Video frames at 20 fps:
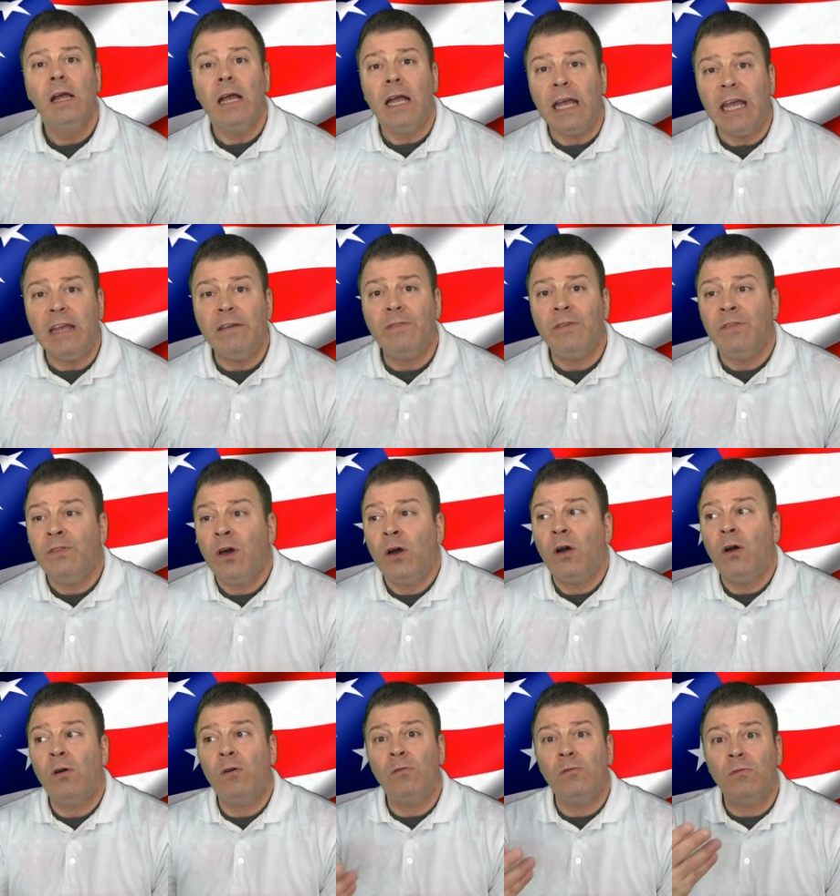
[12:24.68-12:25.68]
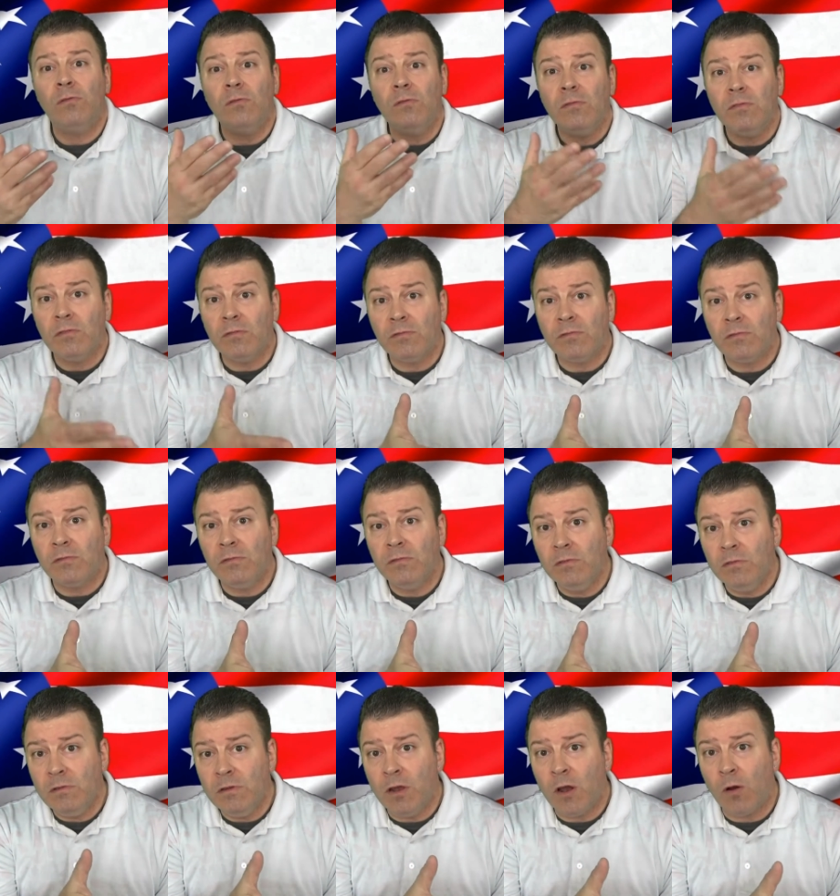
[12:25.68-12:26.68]
Even though,
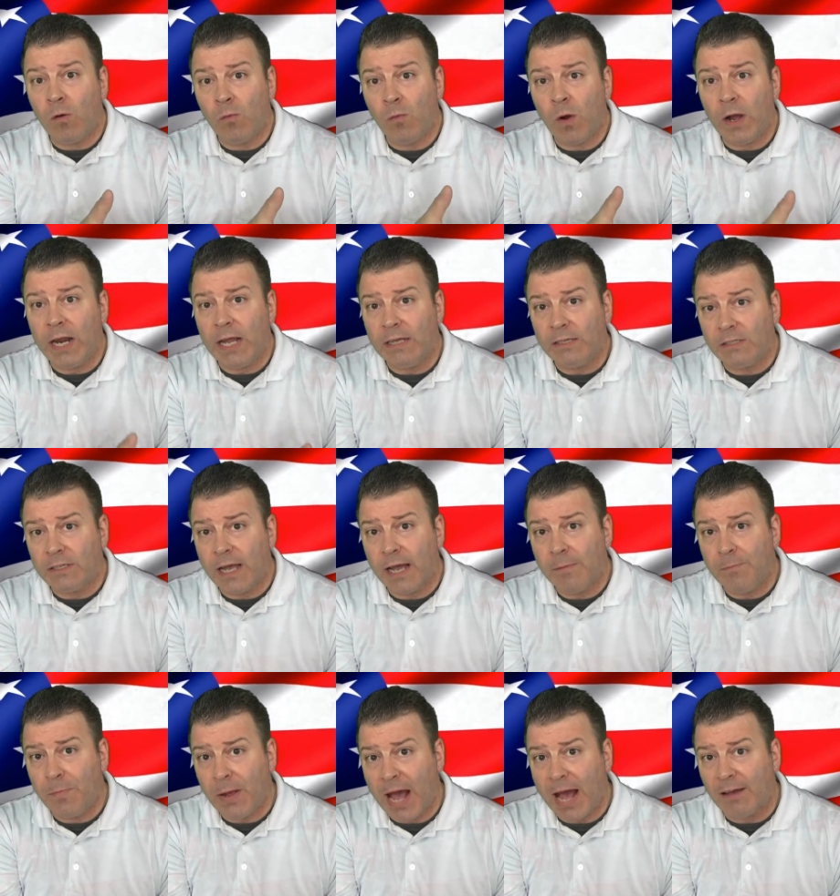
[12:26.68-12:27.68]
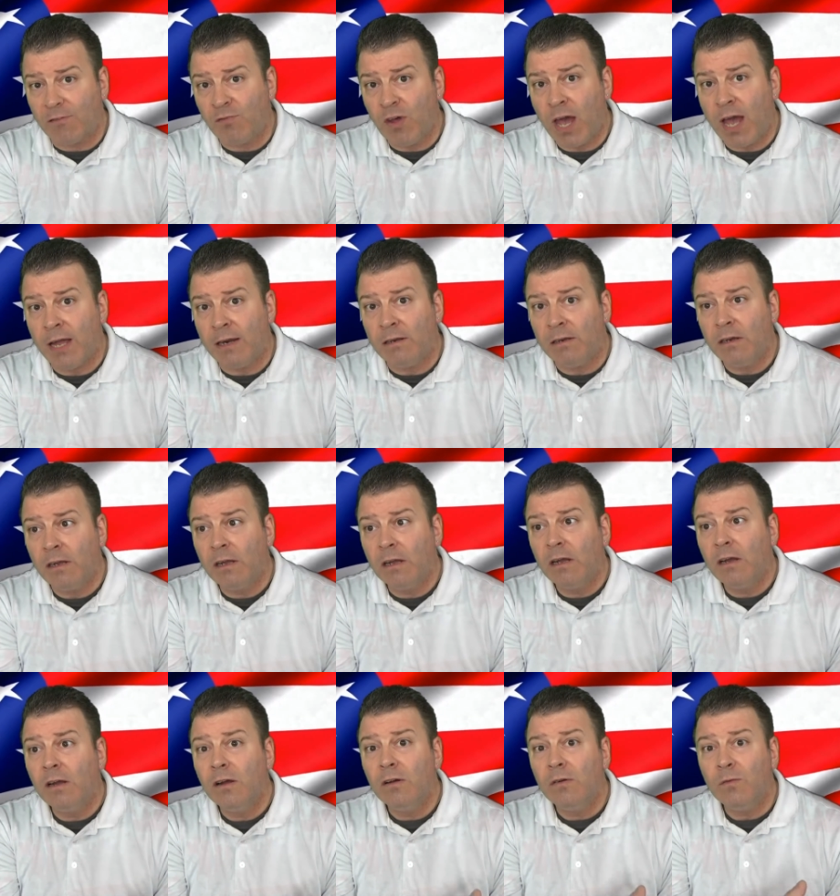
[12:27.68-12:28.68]
what he said back then,
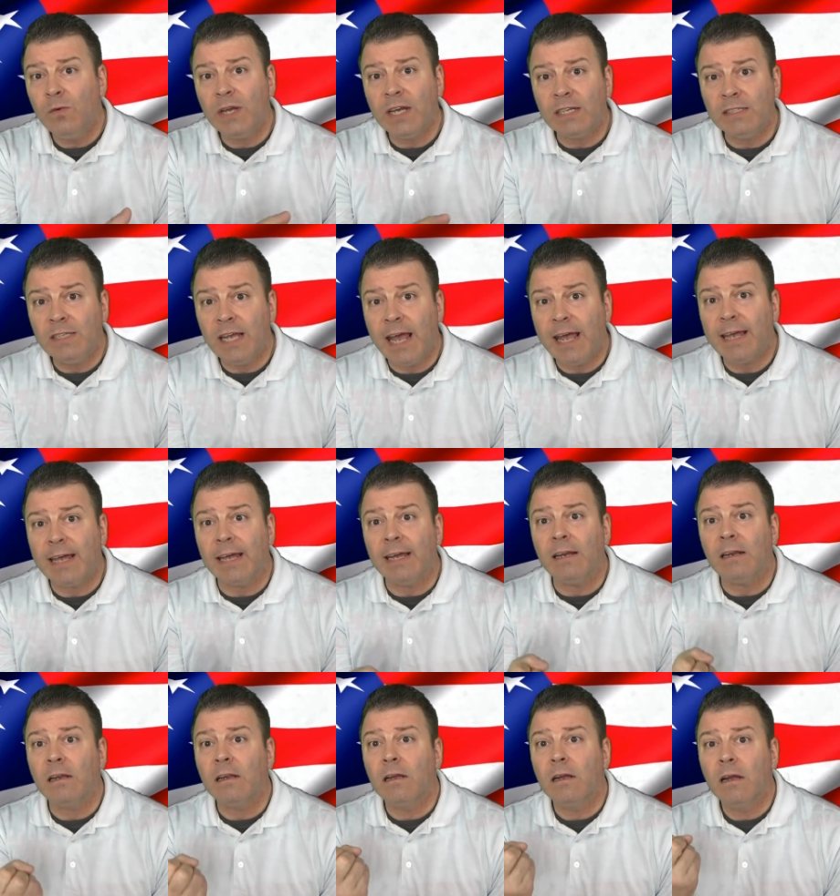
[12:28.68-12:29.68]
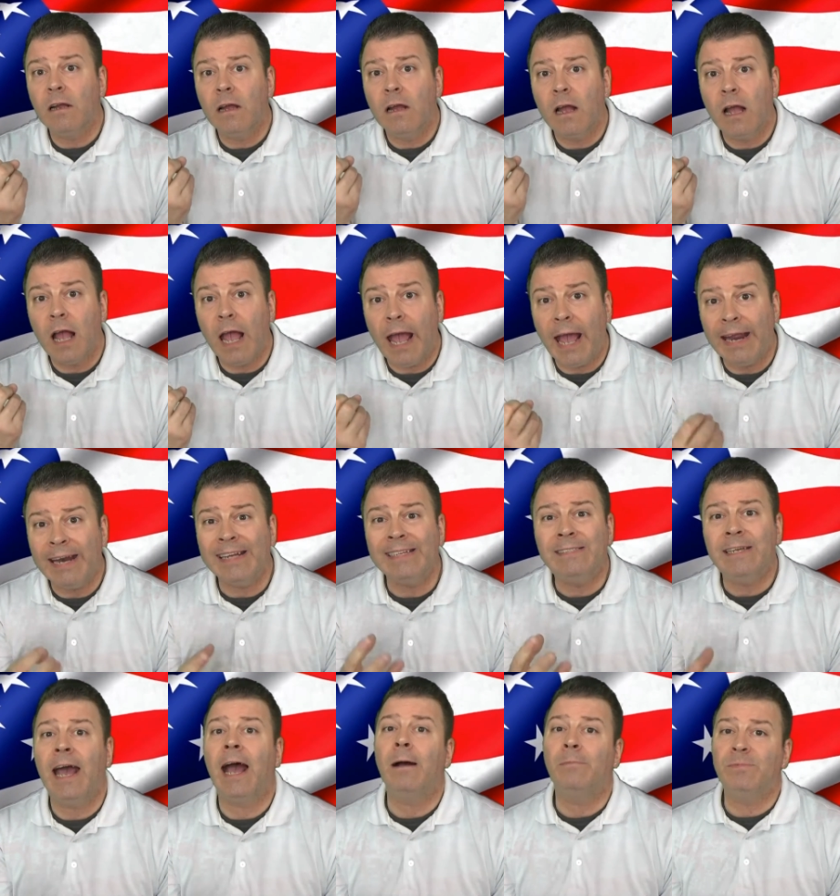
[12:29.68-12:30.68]
we can take it and
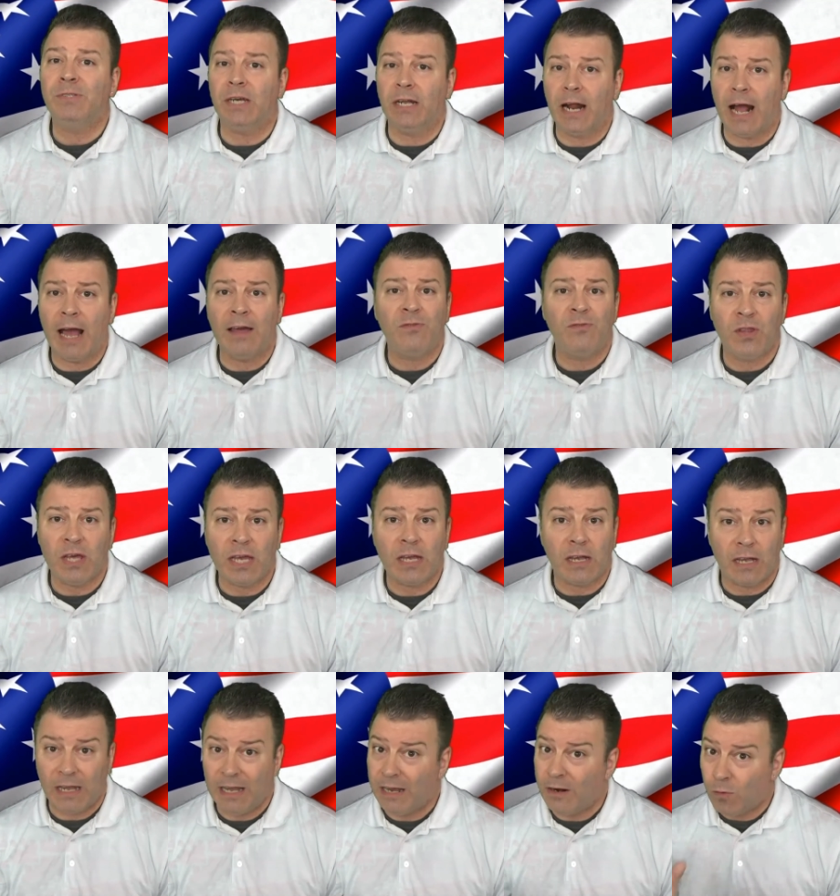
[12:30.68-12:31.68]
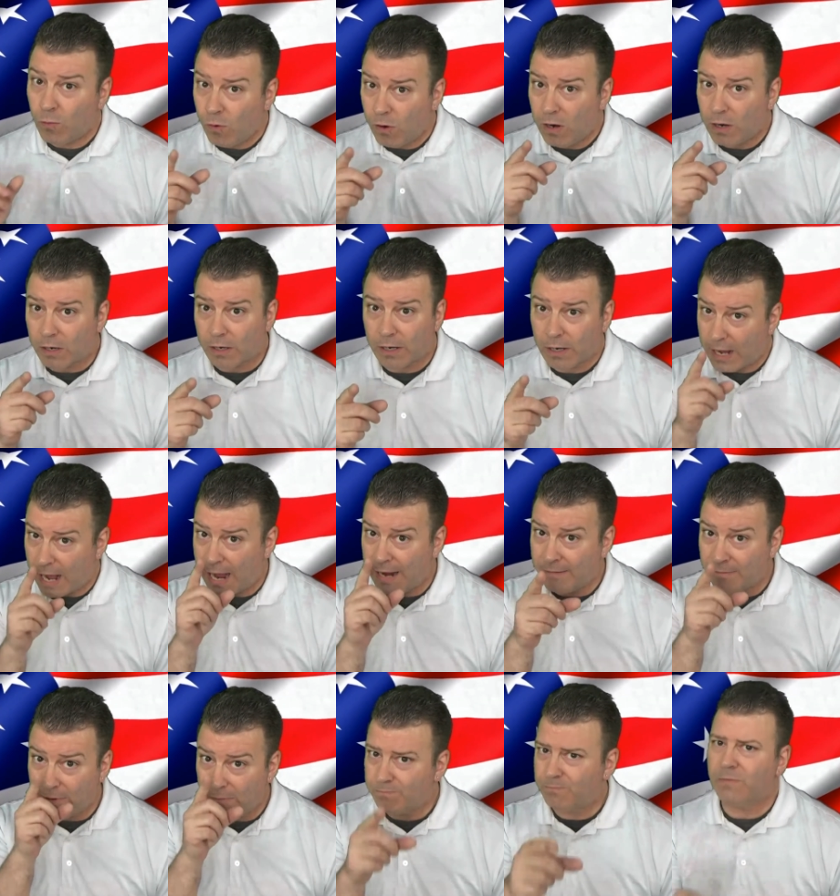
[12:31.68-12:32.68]
adapt it. I think it'll work. I
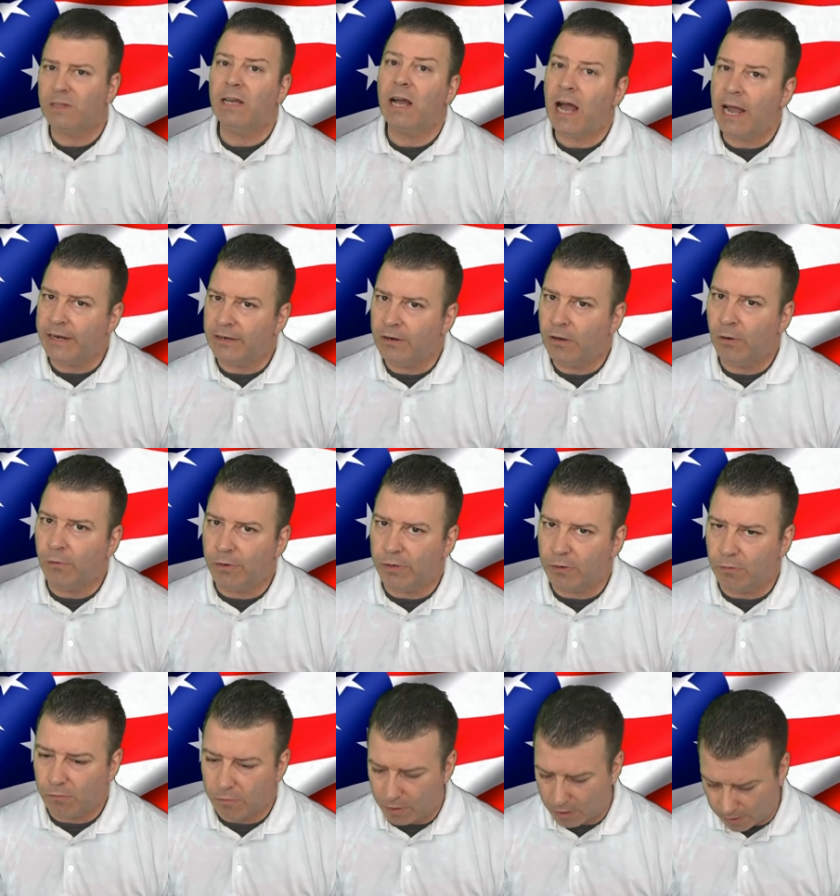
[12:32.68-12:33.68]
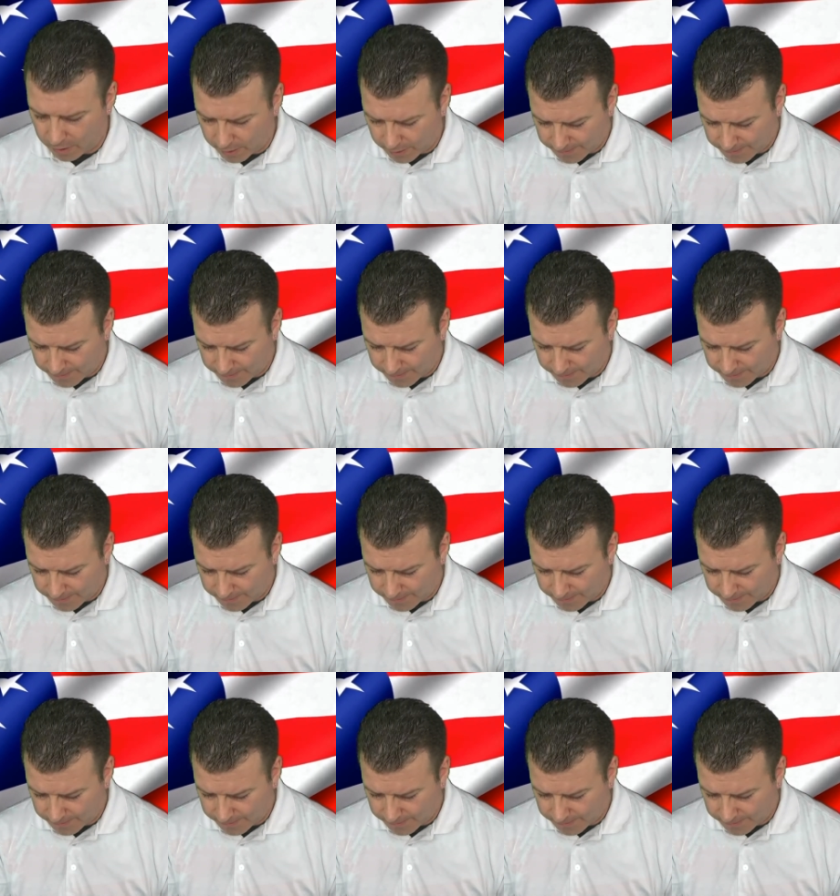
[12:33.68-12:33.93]
know it'll work.